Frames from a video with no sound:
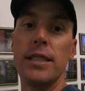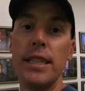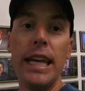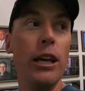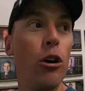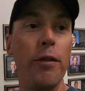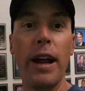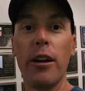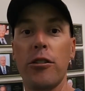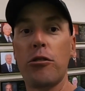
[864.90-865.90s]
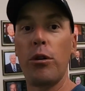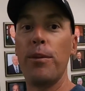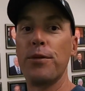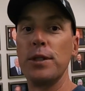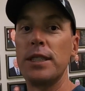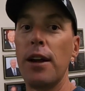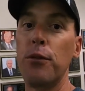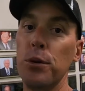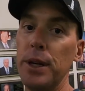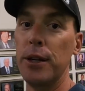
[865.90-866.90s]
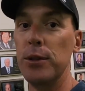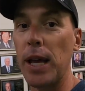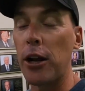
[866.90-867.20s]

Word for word: CEO of Airstream for several years,